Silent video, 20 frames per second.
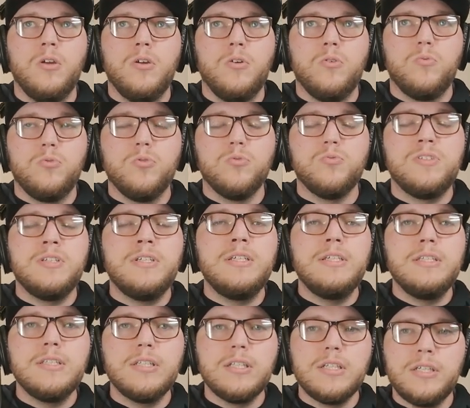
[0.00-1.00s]

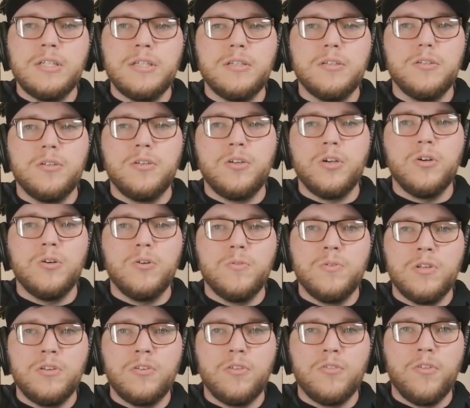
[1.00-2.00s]
routinely go
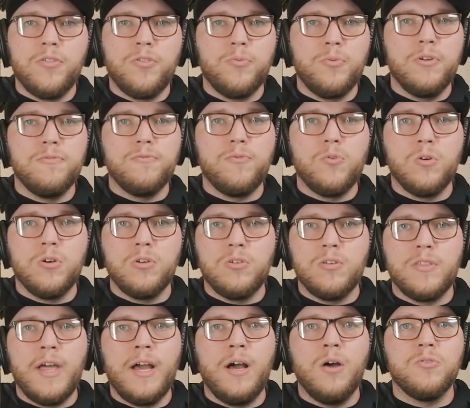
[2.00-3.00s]
into the three and four hundred
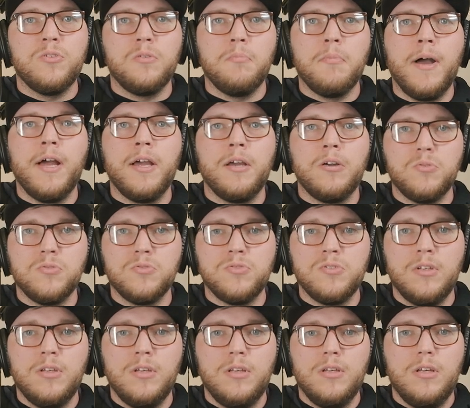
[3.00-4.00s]
thousand miles
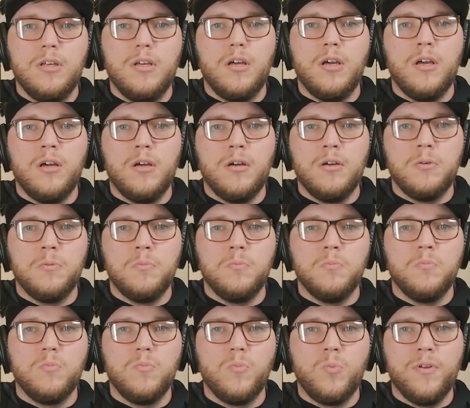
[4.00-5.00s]
um,
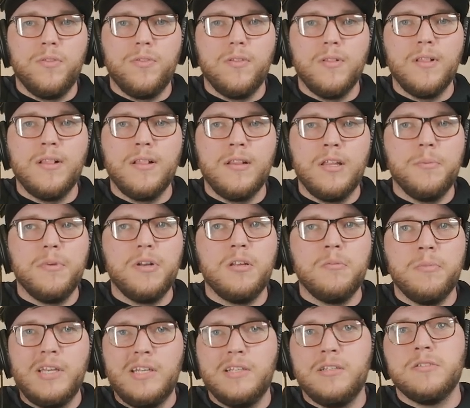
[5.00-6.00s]
with limited
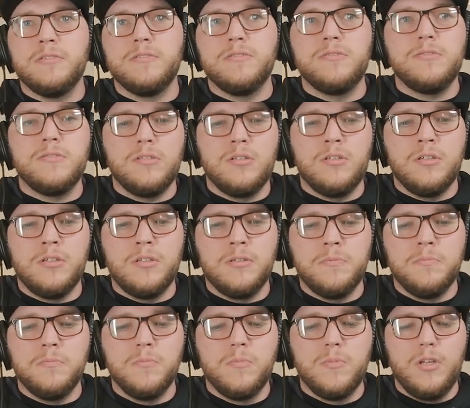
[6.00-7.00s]
maintenance. Um,
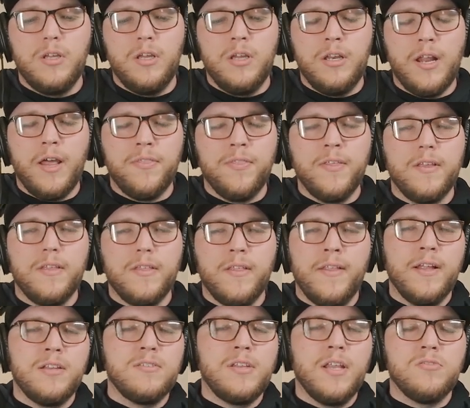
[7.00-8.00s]
and I think
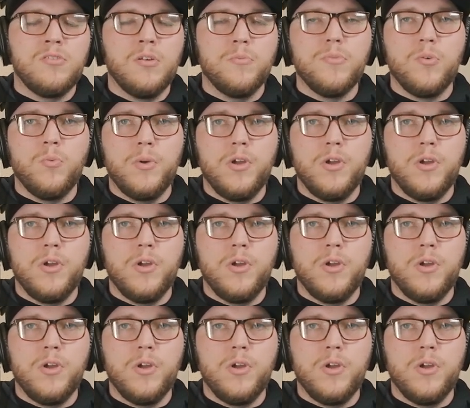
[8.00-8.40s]
that that's something we